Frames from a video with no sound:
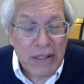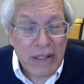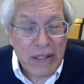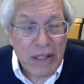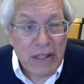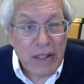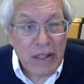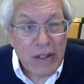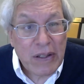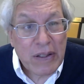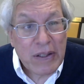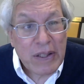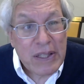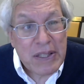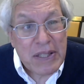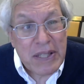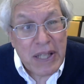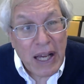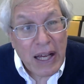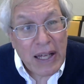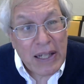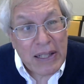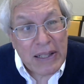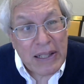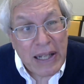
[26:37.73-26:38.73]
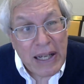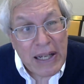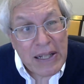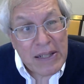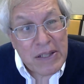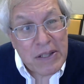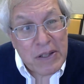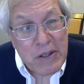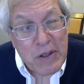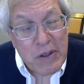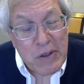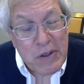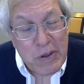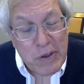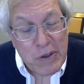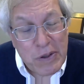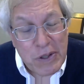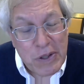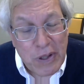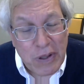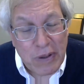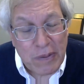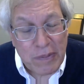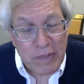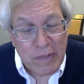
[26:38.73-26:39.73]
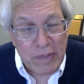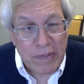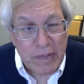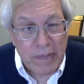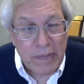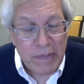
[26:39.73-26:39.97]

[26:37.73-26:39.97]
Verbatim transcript: declared this unconstitutional